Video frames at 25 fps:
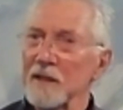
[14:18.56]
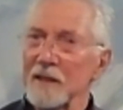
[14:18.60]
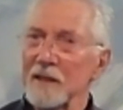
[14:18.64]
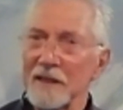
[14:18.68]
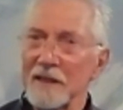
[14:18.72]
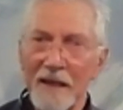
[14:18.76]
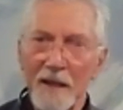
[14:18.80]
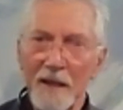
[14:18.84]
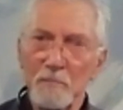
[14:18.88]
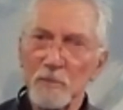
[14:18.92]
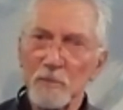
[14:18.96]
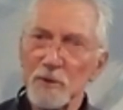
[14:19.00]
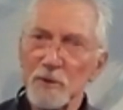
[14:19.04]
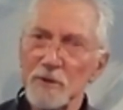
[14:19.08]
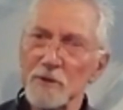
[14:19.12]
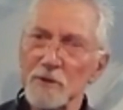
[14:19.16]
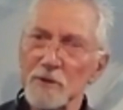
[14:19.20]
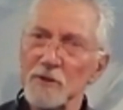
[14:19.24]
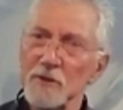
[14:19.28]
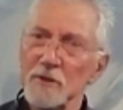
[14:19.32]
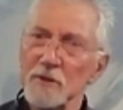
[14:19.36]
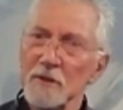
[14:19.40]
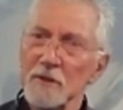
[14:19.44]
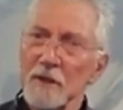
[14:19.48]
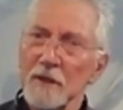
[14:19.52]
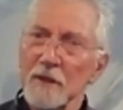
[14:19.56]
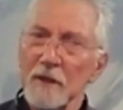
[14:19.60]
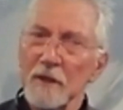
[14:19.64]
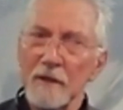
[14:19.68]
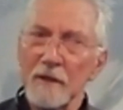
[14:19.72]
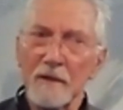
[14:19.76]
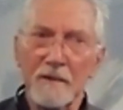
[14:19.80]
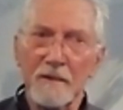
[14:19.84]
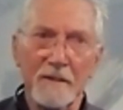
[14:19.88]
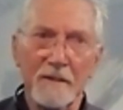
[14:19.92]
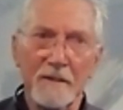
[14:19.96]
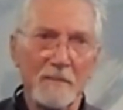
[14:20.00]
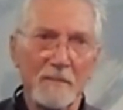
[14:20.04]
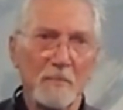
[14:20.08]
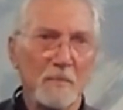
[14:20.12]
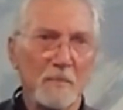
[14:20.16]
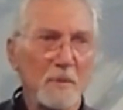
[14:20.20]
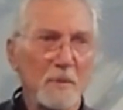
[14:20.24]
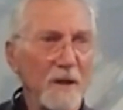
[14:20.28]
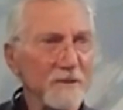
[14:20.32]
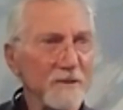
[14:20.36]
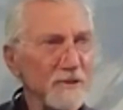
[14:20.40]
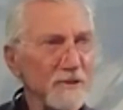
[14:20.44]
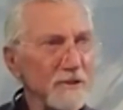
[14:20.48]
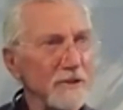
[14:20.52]
lepers,
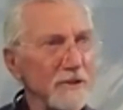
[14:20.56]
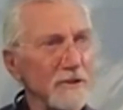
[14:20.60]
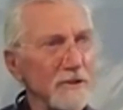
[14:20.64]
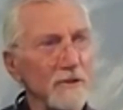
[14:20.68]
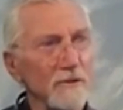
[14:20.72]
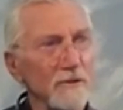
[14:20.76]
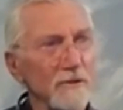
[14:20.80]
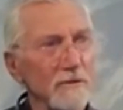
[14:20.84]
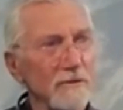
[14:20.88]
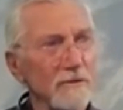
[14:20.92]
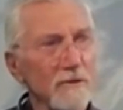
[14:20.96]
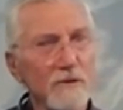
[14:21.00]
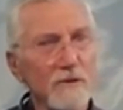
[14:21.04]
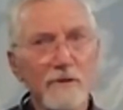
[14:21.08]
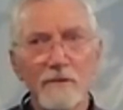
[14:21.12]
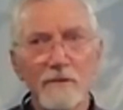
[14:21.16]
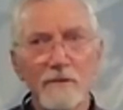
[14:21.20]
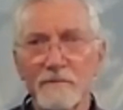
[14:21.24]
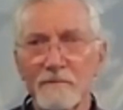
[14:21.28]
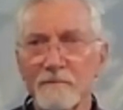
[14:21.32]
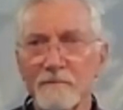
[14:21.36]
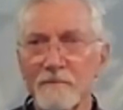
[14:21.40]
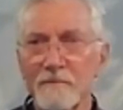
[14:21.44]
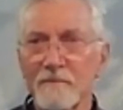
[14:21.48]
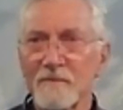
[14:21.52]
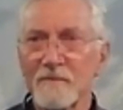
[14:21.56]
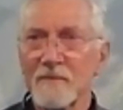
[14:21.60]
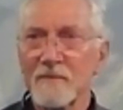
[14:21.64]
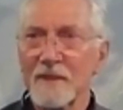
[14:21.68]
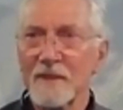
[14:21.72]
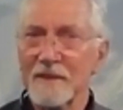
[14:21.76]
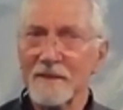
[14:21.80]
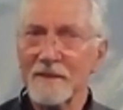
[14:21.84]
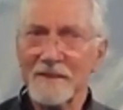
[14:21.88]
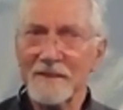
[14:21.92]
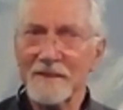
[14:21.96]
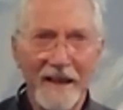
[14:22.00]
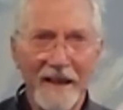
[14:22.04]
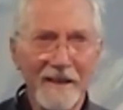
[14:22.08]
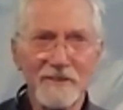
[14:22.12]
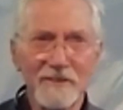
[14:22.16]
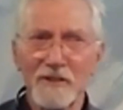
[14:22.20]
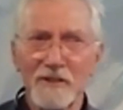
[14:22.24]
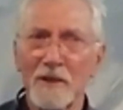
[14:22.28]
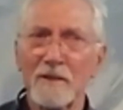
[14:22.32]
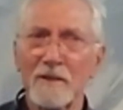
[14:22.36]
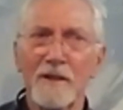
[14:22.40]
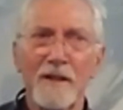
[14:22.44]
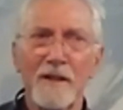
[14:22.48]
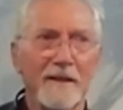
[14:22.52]
prostitutes, tax
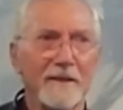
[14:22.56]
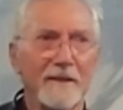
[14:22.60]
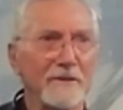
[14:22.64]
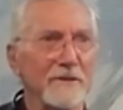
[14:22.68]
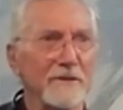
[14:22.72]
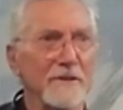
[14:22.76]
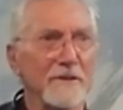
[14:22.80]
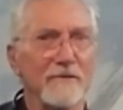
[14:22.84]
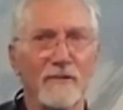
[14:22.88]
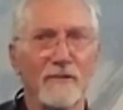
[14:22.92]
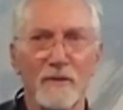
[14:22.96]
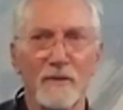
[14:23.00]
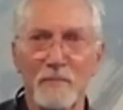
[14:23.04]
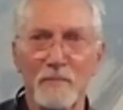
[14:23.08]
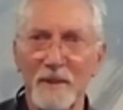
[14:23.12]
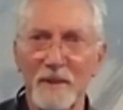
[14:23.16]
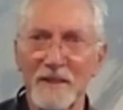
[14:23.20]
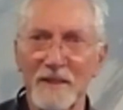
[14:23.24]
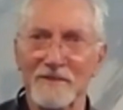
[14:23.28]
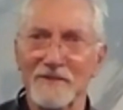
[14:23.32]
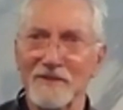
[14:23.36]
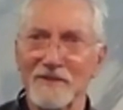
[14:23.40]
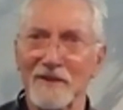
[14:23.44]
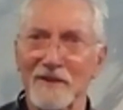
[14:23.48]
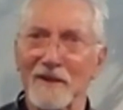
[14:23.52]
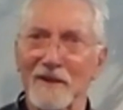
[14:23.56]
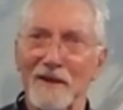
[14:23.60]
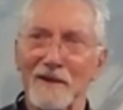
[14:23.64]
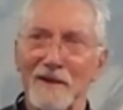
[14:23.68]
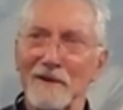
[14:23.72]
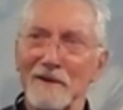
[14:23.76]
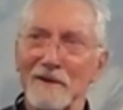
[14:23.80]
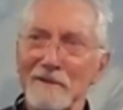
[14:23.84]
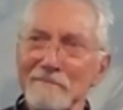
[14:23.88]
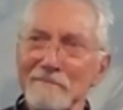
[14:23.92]
collectors, for Pete's sake.